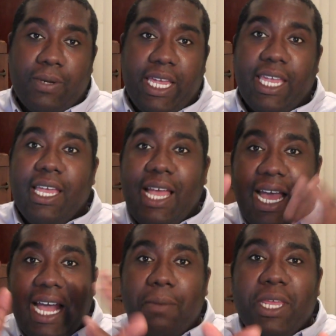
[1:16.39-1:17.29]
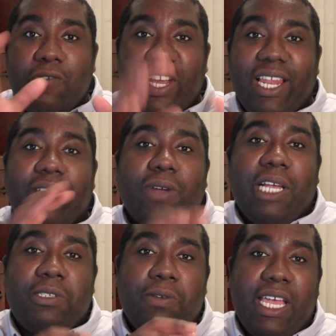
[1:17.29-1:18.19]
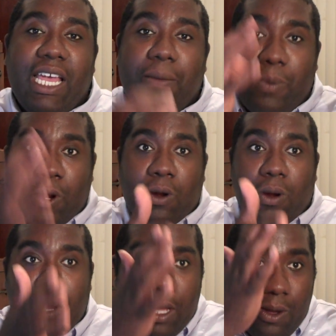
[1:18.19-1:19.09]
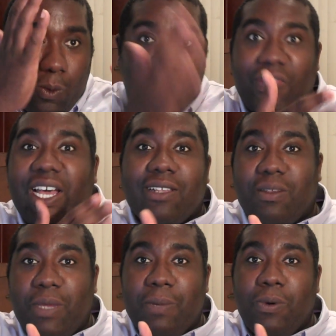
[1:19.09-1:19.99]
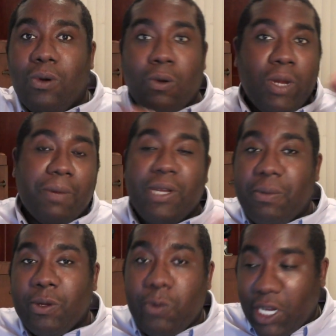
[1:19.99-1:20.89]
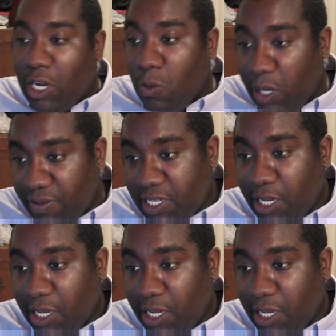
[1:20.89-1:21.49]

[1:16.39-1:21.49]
Okay, how many violent crimes you have per 1,000 people or whatever number you want to go with.